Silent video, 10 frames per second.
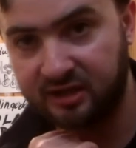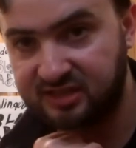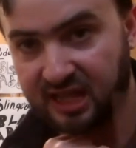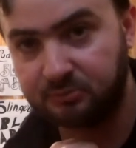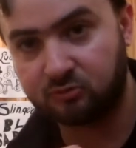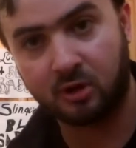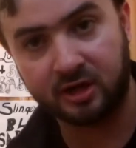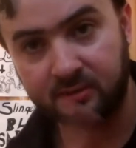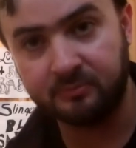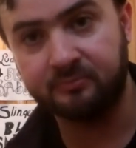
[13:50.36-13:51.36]
tapes
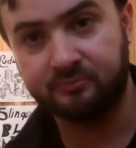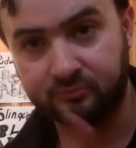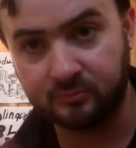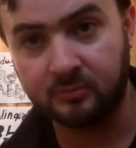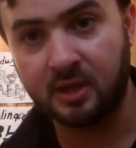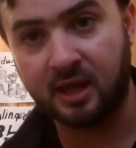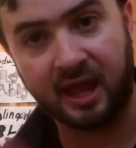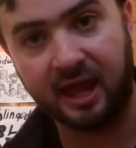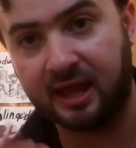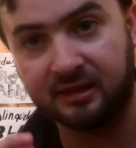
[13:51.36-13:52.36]
running,
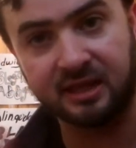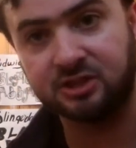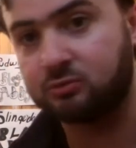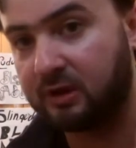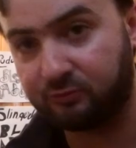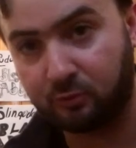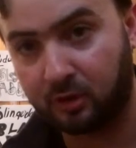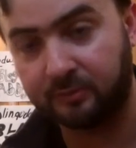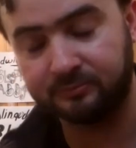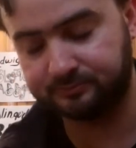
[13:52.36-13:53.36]
and they just went for
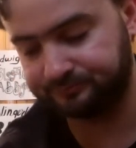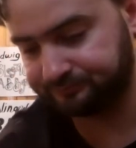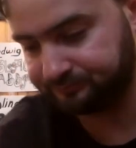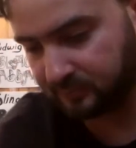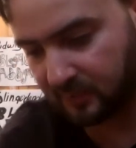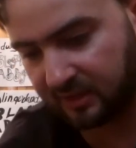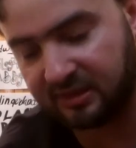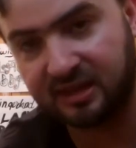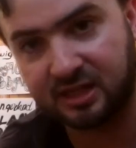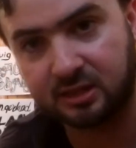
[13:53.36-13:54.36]
it. And
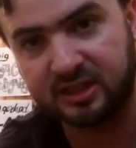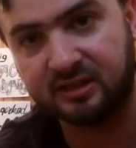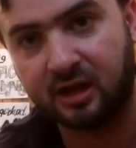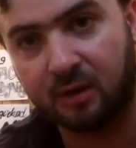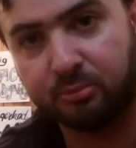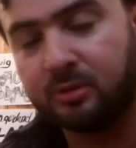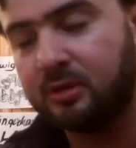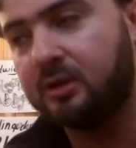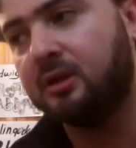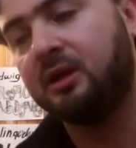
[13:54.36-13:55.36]
then they cleaned it up
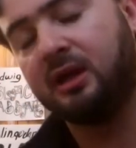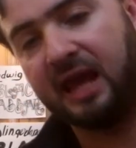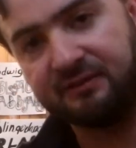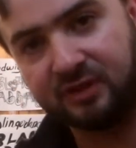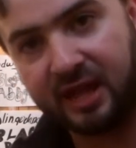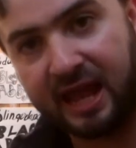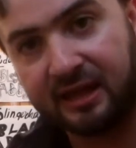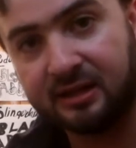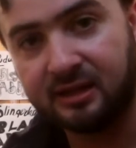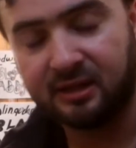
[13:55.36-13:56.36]
after that.
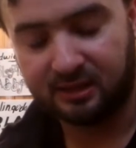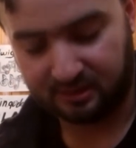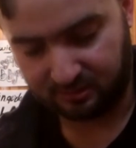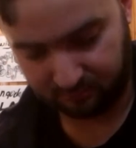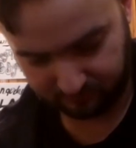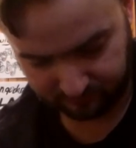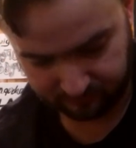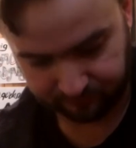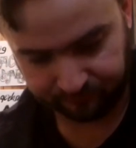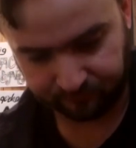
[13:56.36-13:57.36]

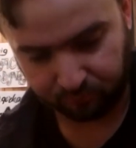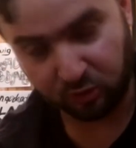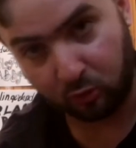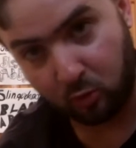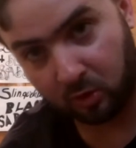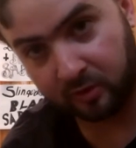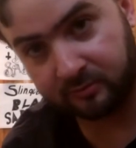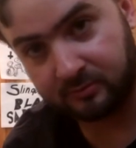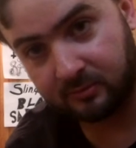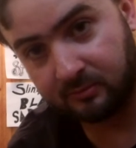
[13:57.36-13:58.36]
Bill Ward
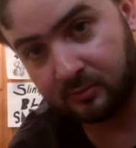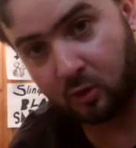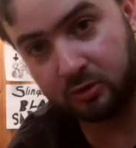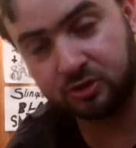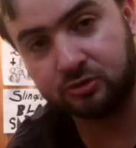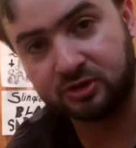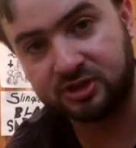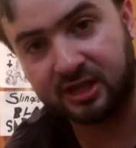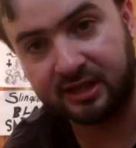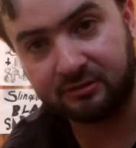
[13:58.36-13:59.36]
always used to
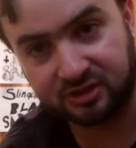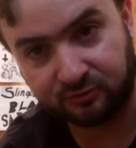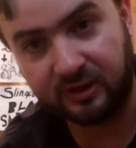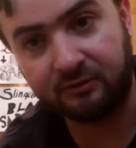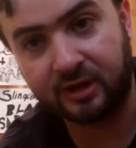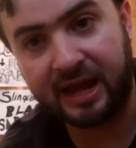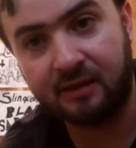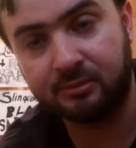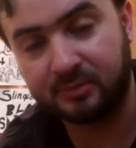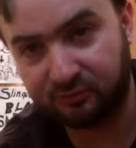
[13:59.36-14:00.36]
say that was his favorite
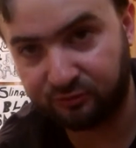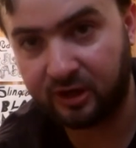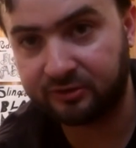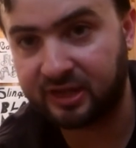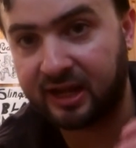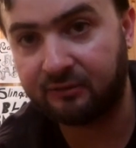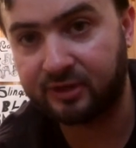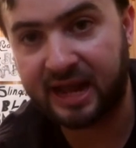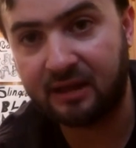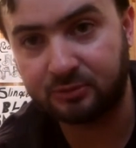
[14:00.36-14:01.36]
album and felt that
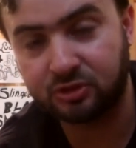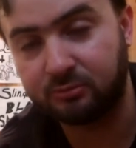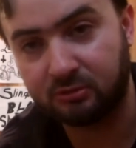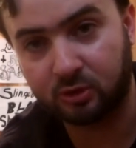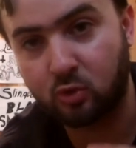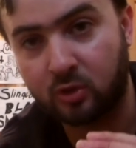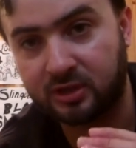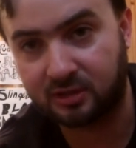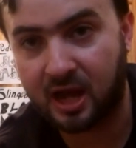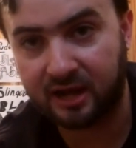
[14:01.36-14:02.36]
every album should be recorded
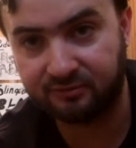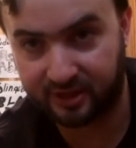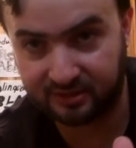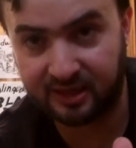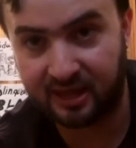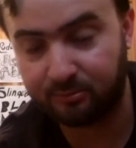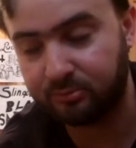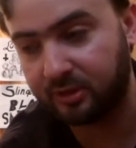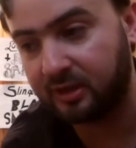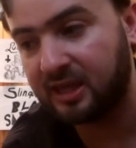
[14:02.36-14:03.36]
live like that.
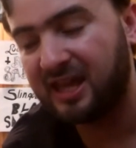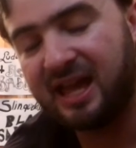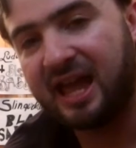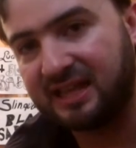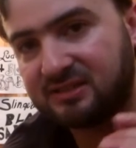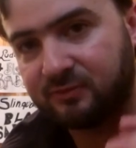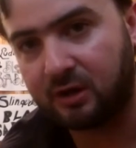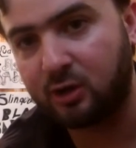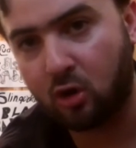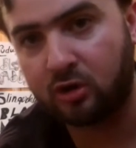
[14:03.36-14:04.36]
But it's
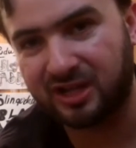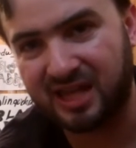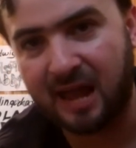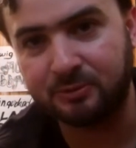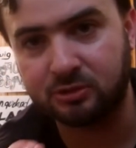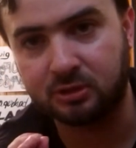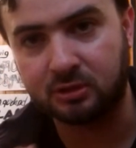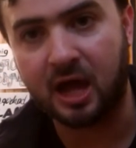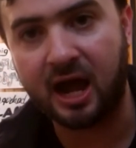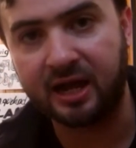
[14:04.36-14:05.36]
very hard to capture a
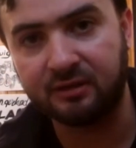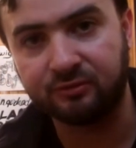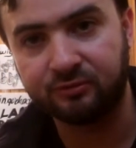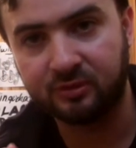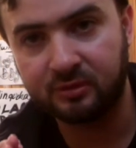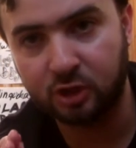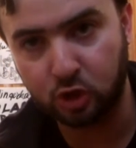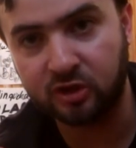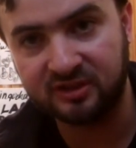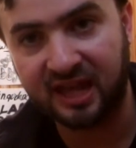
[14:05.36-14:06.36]
live
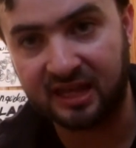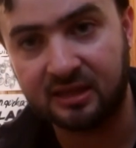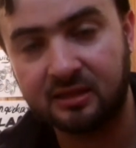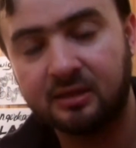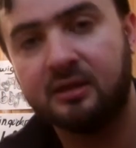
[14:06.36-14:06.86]
good take.